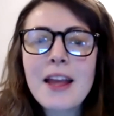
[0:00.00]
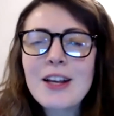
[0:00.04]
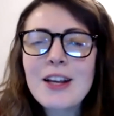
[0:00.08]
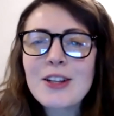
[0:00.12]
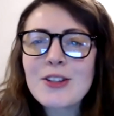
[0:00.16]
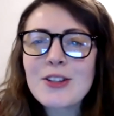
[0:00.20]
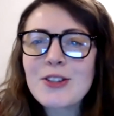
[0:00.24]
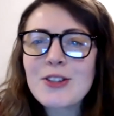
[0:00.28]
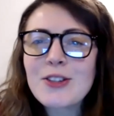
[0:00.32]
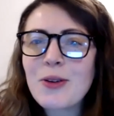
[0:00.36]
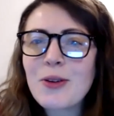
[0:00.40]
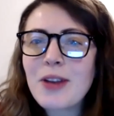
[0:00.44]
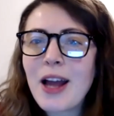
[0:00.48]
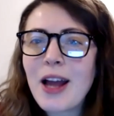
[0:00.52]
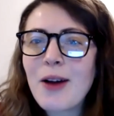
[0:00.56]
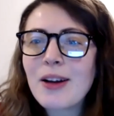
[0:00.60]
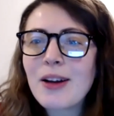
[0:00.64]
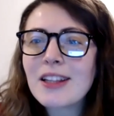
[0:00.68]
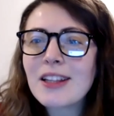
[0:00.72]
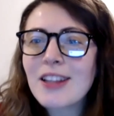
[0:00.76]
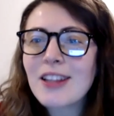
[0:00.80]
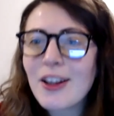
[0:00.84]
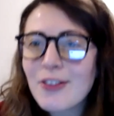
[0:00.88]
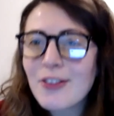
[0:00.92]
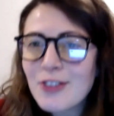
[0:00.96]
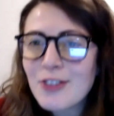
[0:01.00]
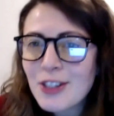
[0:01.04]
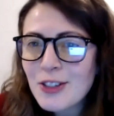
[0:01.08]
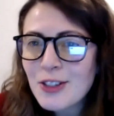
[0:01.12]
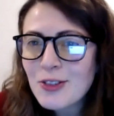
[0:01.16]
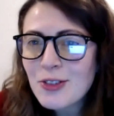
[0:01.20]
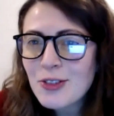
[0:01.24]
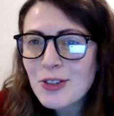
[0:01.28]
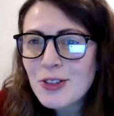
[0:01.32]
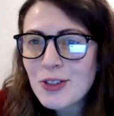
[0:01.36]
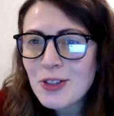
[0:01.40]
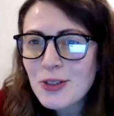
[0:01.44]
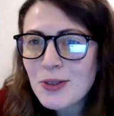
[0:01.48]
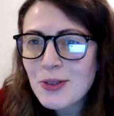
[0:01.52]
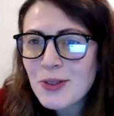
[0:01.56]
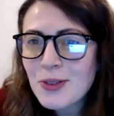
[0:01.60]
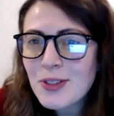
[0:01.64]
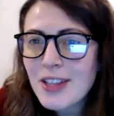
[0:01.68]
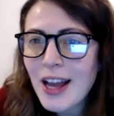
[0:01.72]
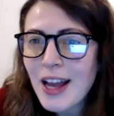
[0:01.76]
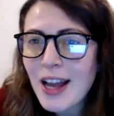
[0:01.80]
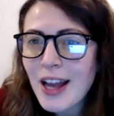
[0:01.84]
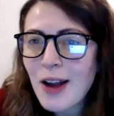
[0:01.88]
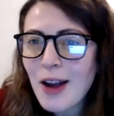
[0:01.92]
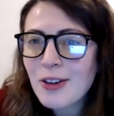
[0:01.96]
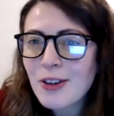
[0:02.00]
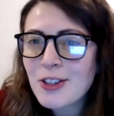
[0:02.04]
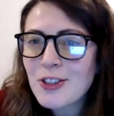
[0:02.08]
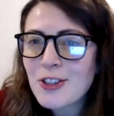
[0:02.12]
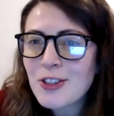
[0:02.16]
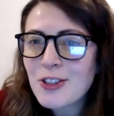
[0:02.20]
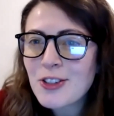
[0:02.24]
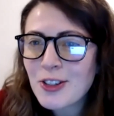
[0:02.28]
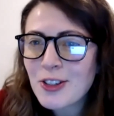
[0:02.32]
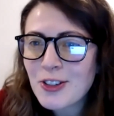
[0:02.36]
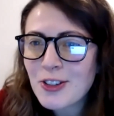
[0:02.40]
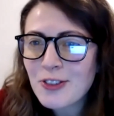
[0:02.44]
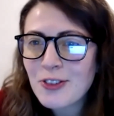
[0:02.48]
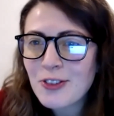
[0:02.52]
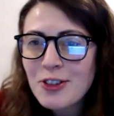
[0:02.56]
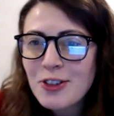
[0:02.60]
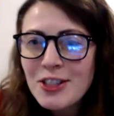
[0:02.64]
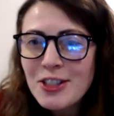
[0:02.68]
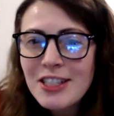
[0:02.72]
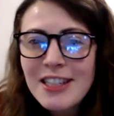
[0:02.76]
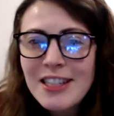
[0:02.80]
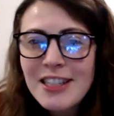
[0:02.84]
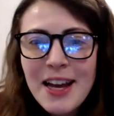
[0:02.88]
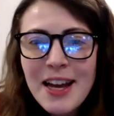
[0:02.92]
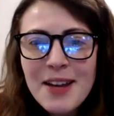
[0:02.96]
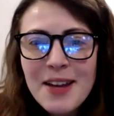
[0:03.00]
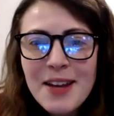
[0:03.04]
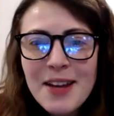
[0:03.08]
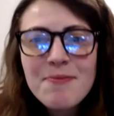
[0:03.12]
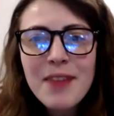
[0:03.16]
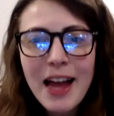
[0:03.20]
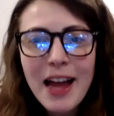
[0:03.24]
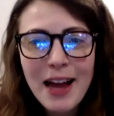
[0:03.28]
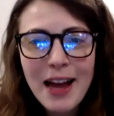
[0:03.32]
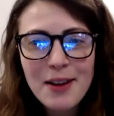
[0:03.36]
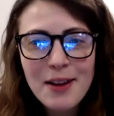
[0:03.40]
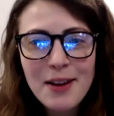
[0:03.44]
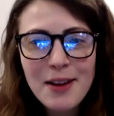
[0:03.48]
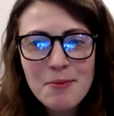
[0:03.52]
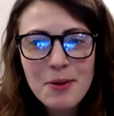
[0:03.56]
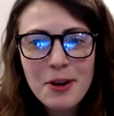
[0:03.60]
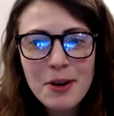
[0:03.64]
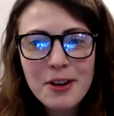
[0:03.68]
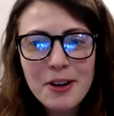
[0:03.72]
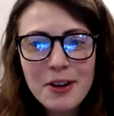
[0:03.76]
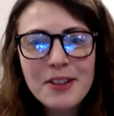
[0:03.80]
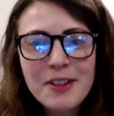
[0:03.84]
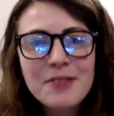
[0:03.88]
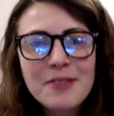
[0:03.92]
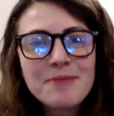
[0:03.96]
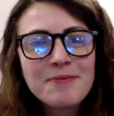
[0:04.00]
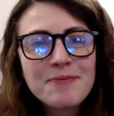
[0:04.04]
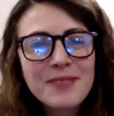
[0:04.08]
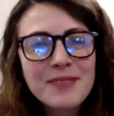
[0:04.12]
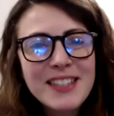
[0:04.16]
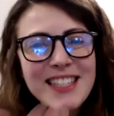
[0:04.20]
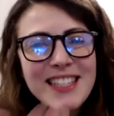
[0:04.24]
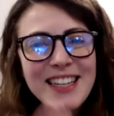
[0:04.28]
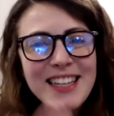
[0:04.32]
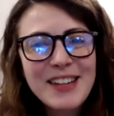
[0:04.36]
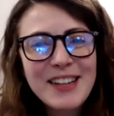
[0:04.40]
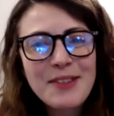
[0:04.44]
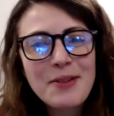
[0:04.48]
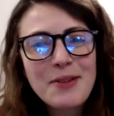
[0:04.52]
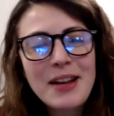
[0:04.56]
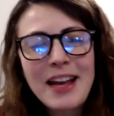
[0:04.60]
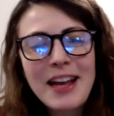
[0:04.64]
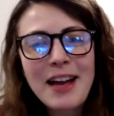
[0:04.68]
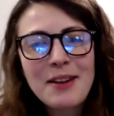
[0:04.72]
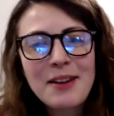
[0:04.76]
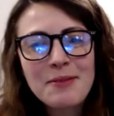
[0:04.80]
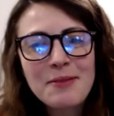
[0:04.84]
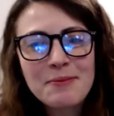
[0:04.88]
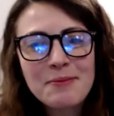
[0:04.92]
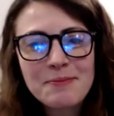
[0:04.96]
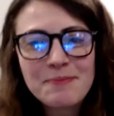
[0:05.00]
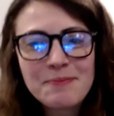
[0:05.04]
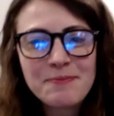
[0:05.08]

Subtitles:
So now I'd love to introduce our instructor for today, Adam Burke. Take it away, Adam.